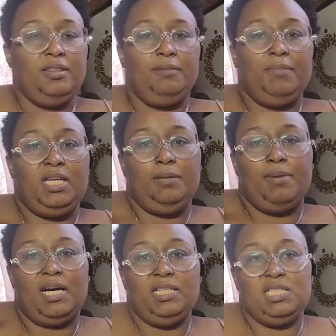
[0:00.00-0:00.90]
mini
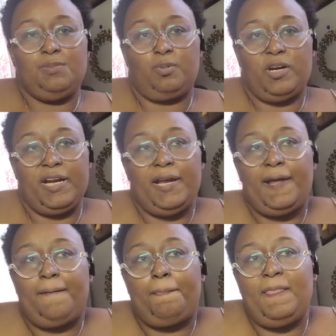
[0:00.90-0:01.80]
body spray
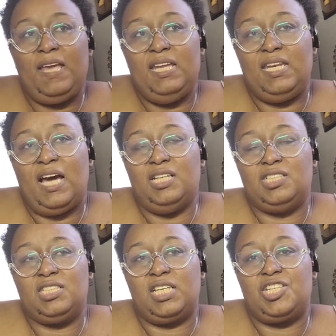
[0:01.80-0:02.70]
and not
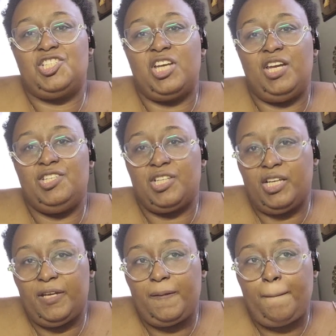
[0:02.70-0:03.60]
just exchanging
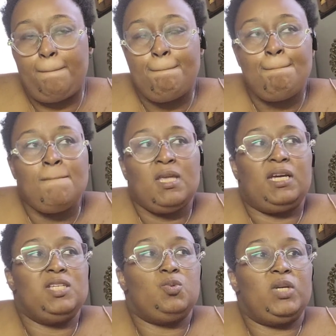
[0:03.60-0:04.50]
it.
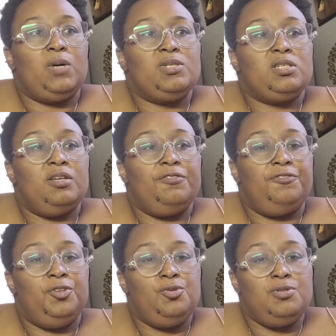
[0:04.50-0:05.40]
Because what I was
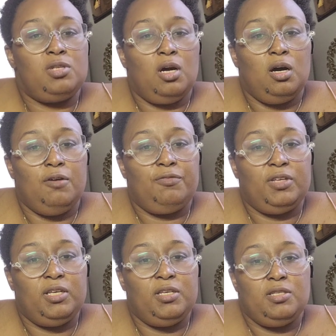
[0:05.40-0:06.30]
confused of
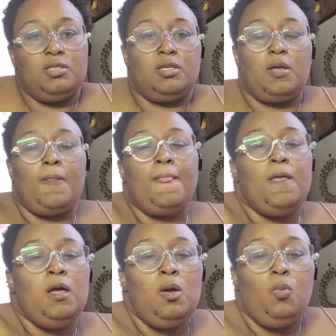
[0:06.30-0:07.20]
is
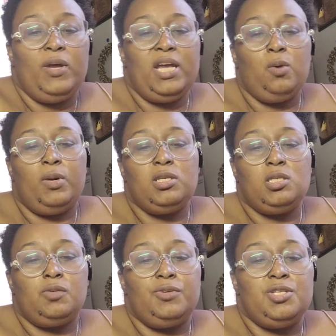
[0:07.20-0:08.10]
when I went
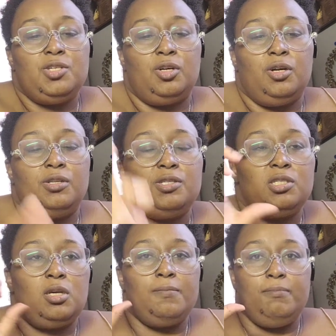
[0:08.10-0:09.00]
to return
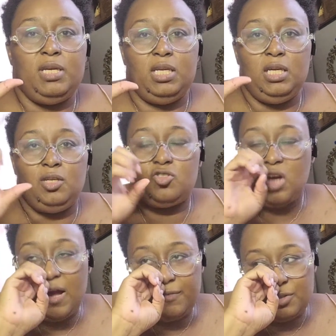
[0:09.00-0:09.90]
some mini
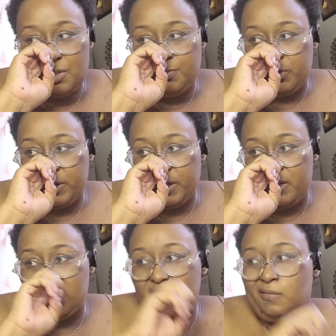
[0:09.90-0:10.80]
travel
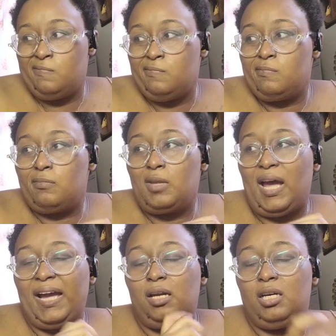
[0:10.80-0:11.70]
sprays,
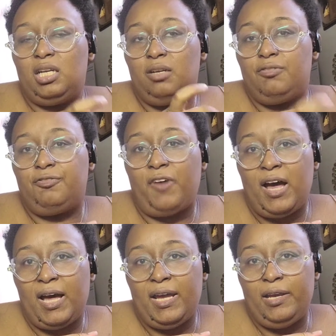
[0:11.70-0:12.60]
I couldn't
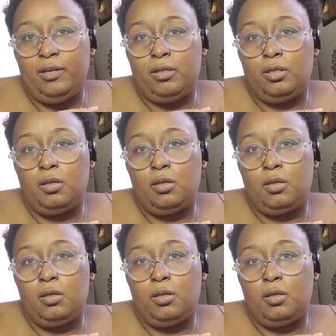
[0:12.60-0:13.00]
find